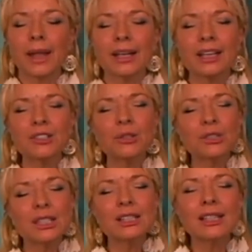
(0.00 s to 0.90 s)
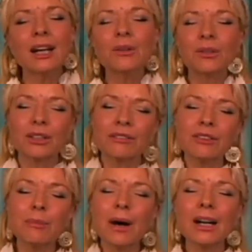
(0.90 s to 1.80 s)
And as you sit down on a
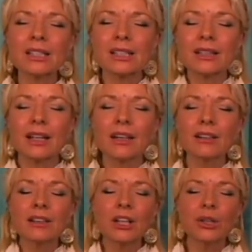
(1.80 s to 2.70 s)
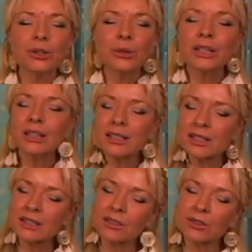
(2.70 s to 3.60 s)
vipassana, you can
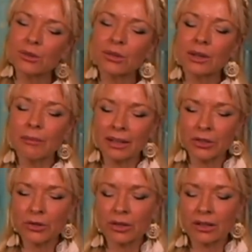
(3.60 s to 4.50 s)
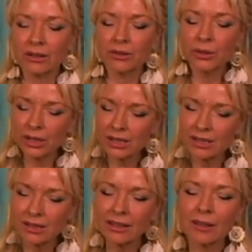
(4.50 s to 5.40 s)
listen to a mantra, you can
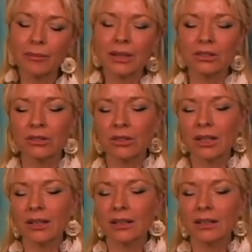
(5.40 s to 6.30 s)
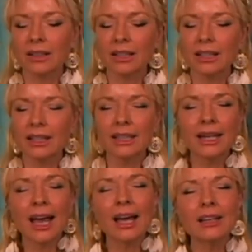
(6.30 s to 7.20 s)
sing a mantra. It
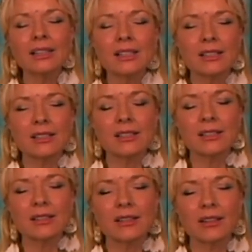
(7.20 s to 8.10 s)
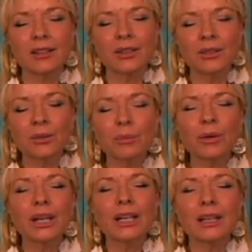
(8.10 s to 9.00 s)
enhances the
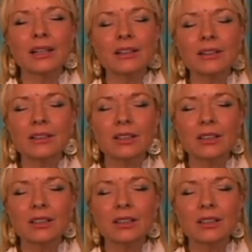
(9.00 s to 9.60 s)
brain.